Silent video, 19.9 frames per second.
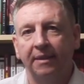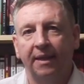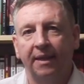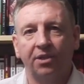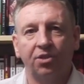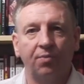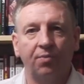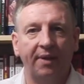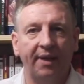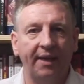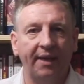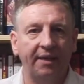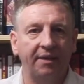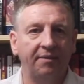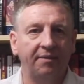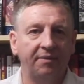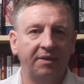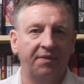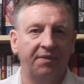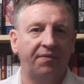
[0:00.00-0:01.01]
that's
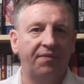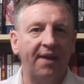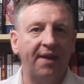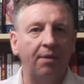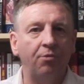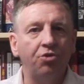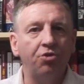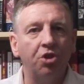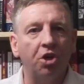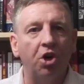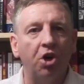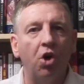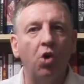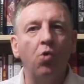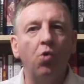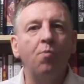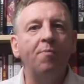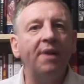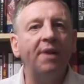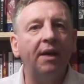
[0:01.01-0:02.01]
where you've found your
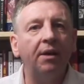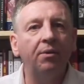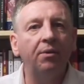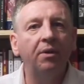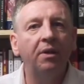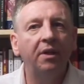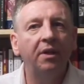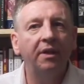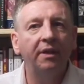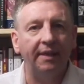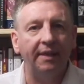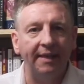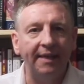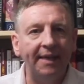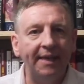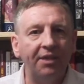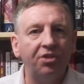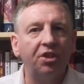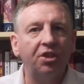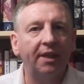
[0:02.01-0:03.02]
home now. You
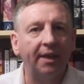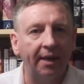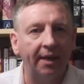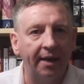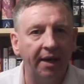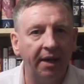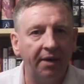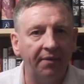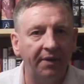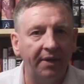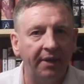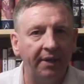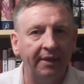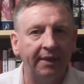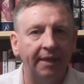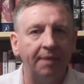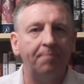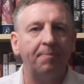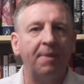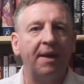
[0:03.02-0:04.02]
need to get out of it
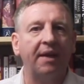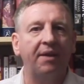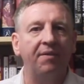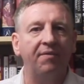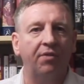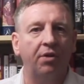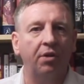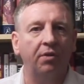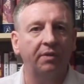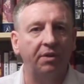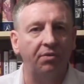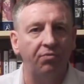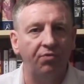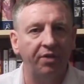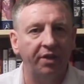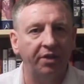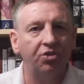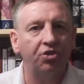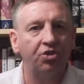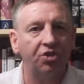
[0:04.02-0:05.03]
and get back involved in
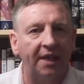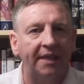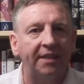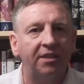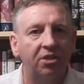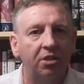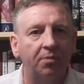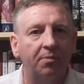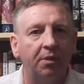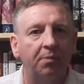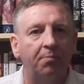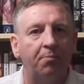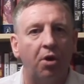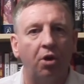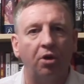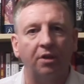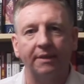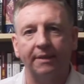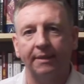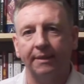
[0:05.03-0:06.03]
real sensible
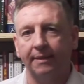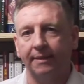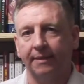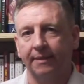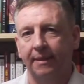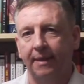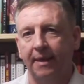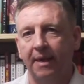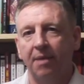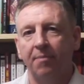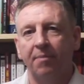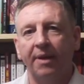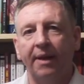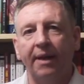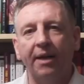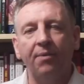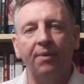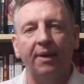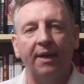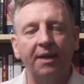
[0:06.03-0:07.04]
politics. But
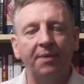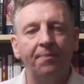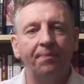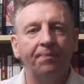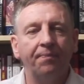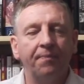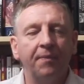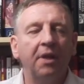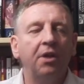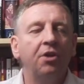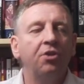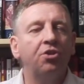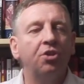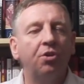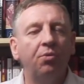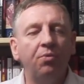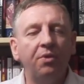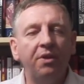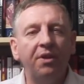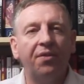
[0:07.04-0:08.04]
anyway,
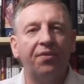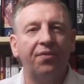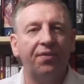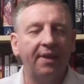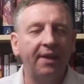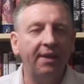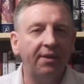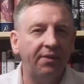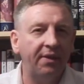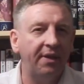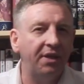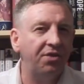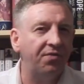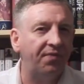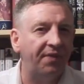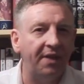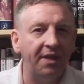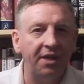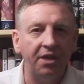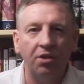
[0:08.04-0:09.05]
don't you think these
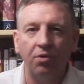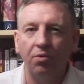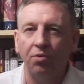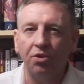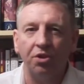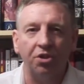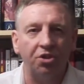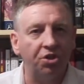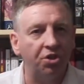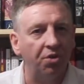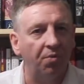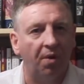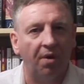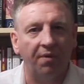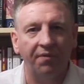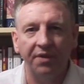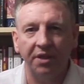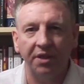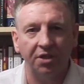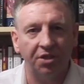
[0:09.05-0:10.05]
videos are too
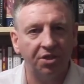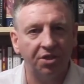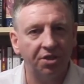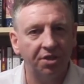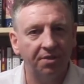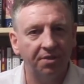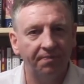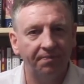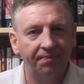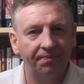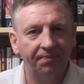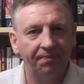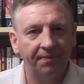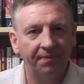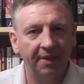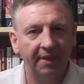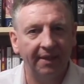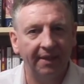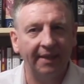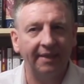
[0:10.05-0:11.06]
obvious?
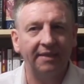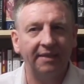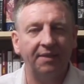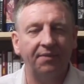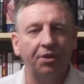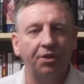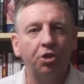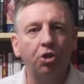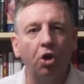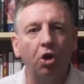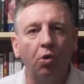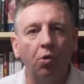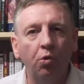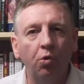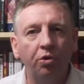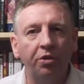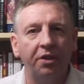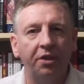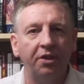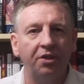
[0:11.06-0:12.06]
Like as if they're
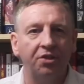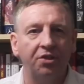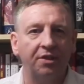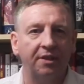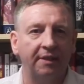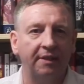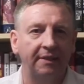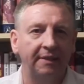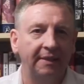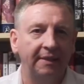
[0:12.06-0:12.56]
goading us,